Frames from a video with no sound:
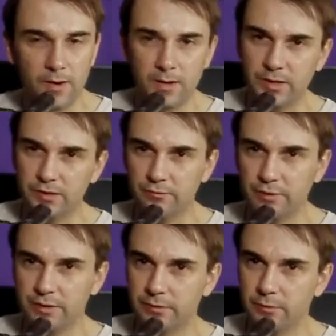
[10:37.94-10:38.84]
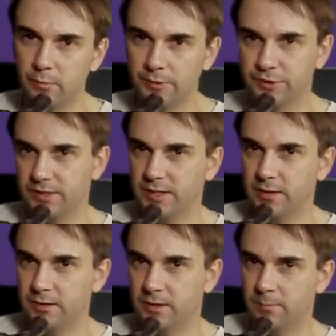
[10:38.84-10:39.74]
That's a really useful one just to
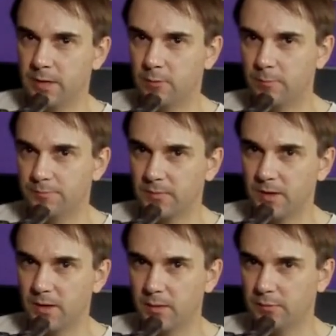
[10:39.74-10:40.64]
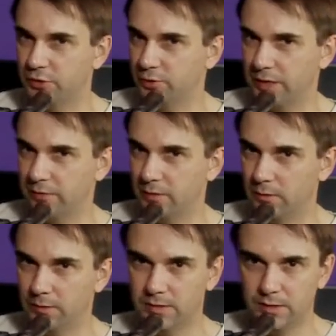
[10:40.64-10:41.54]
get under the belt, because you're hearing a
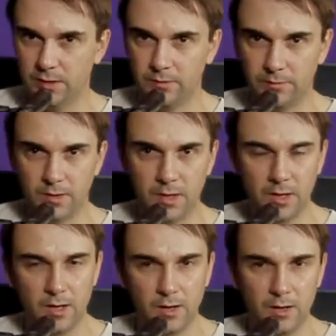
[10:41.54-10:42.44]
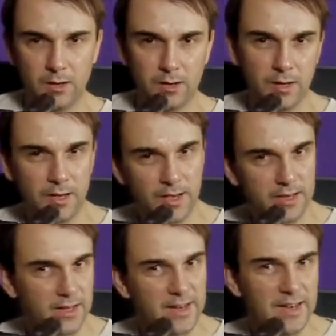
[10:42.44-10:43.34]
lot of stuff.
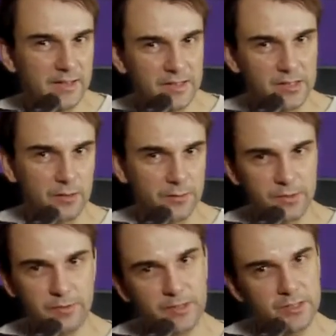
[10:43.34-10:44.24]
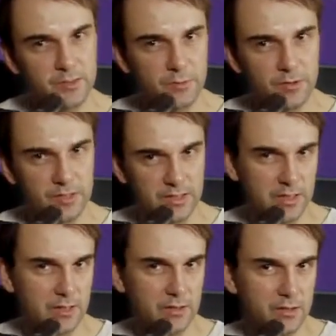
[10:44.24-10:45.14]
And any of this stuff, if you listen to music
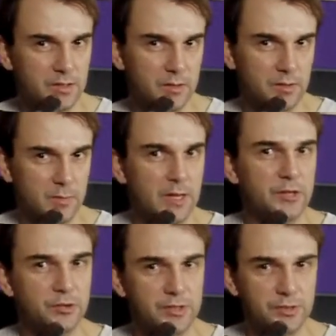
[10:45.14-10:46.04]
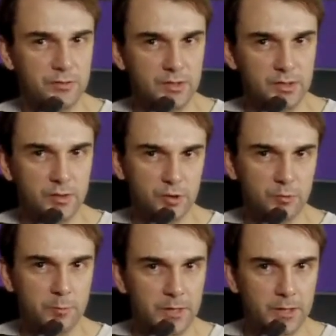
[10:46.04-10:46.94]
and the certain players you listen to and styles, you
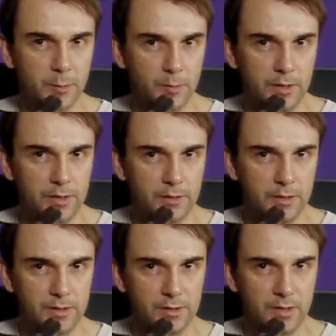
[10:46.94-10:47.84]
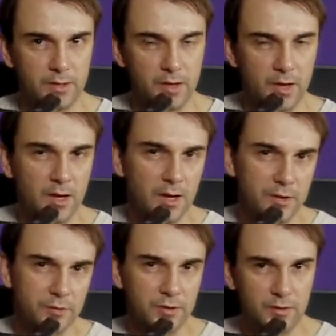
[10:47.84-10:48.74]
will pick up on that kind of thing,
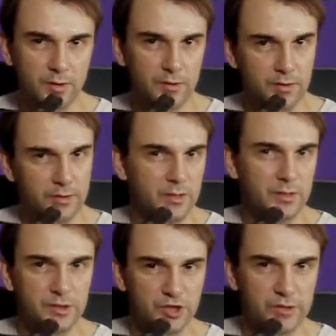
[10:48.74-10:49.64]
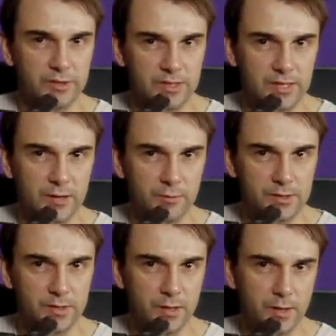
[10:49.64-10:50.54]
and you can learn the kind of generic sounds.